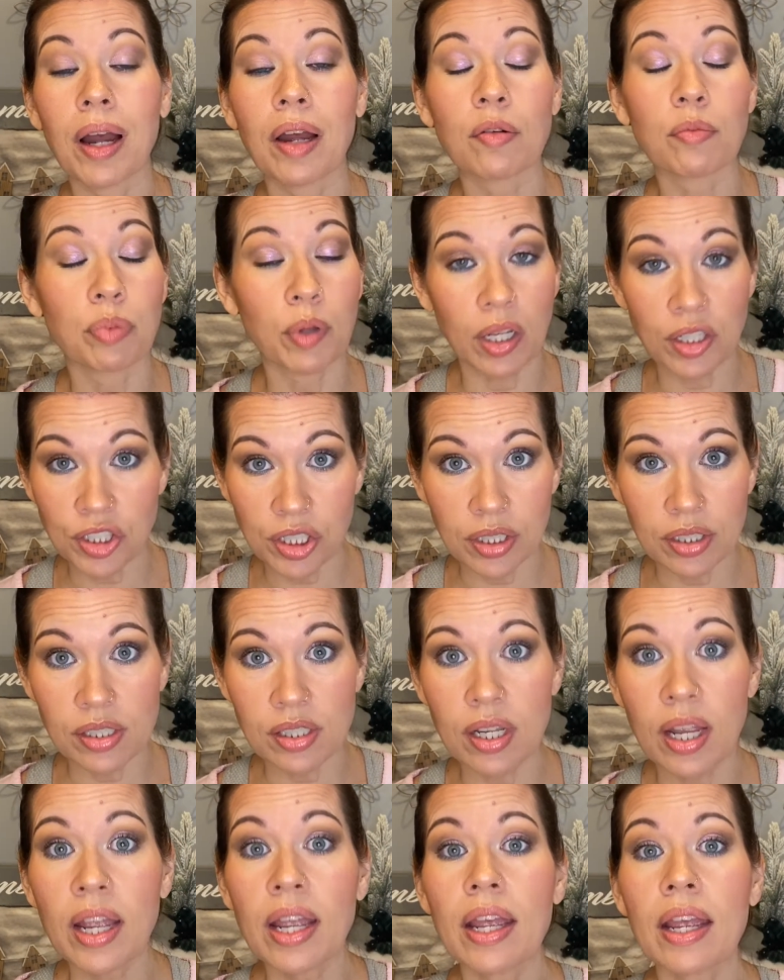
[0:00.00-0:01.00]
blushes
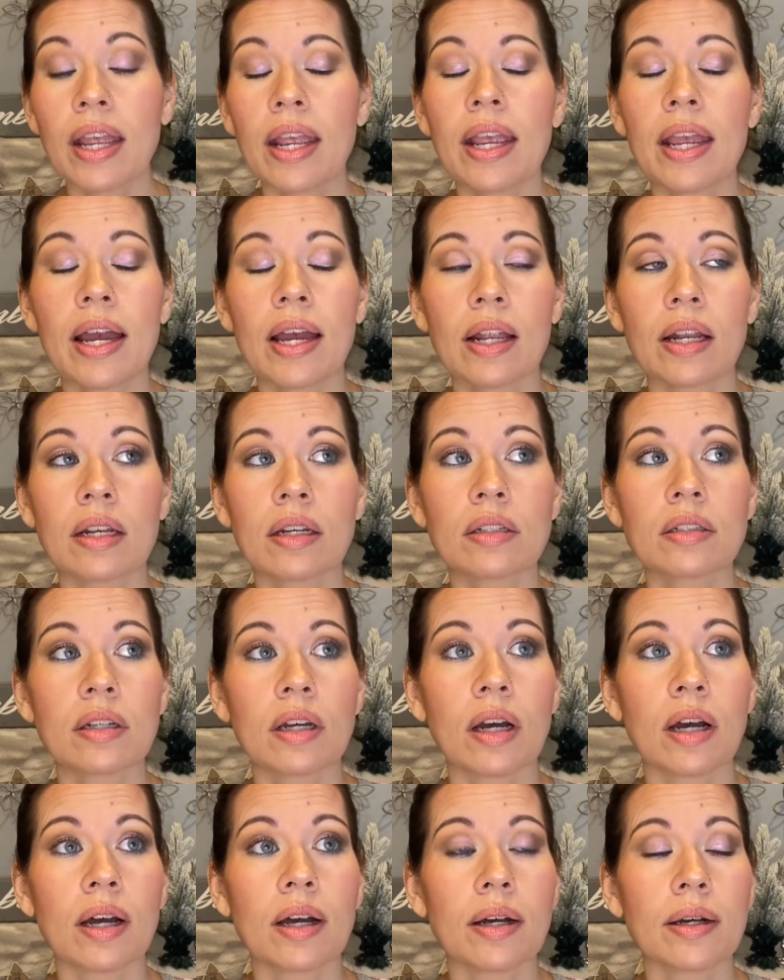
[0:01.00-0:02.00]
and
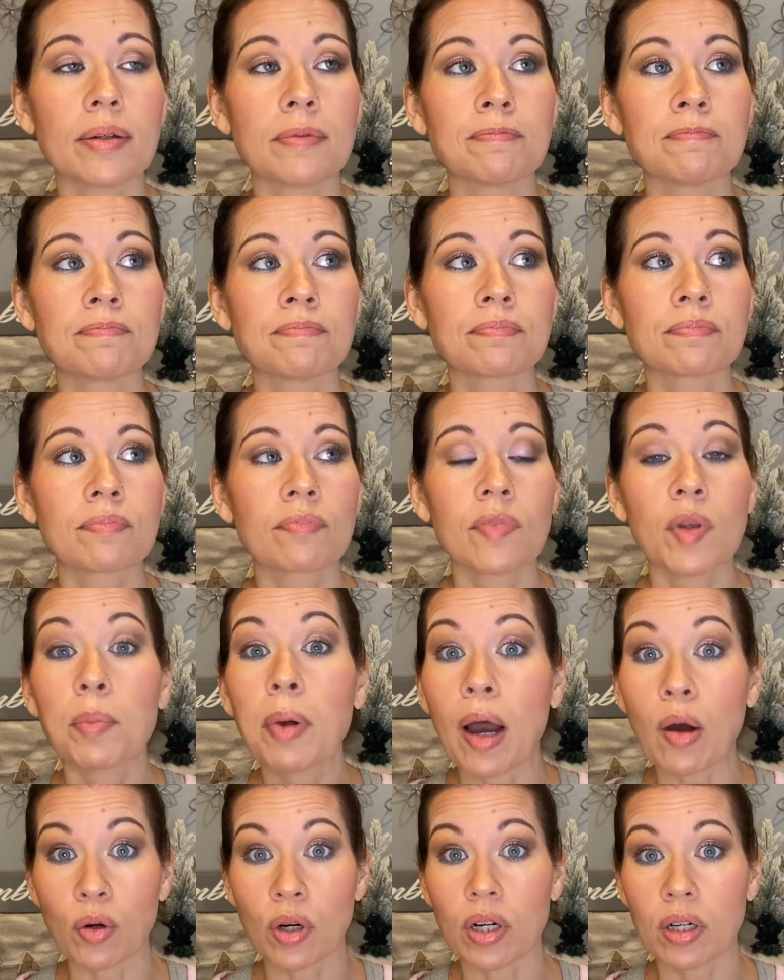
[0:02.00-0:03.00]

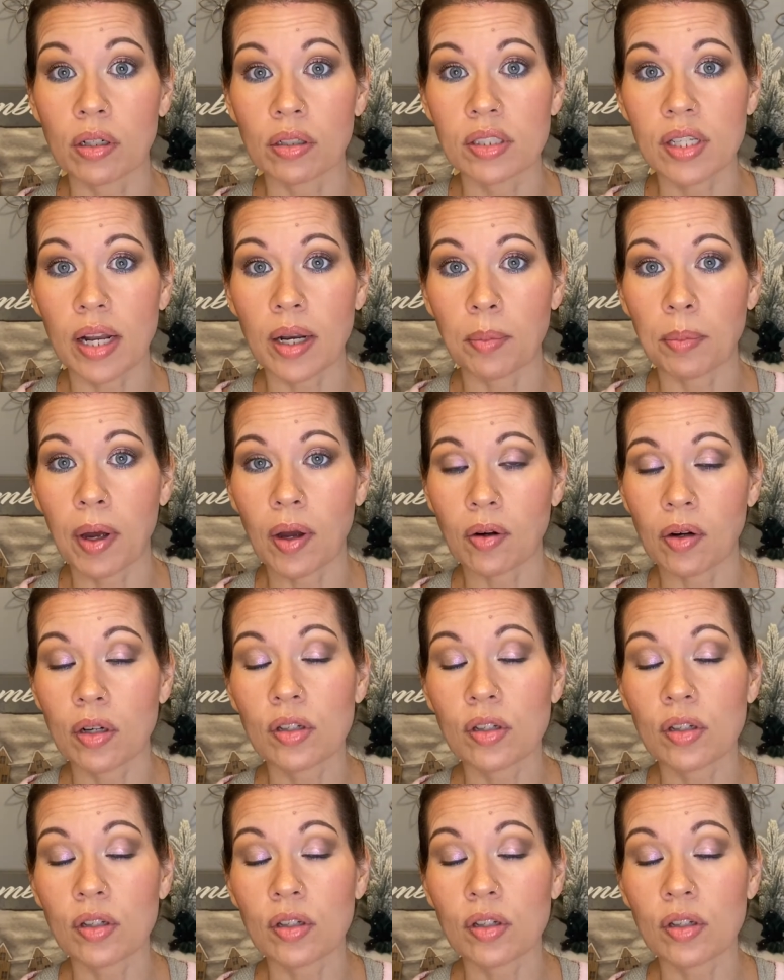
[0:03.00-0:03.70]
powder, setting powder.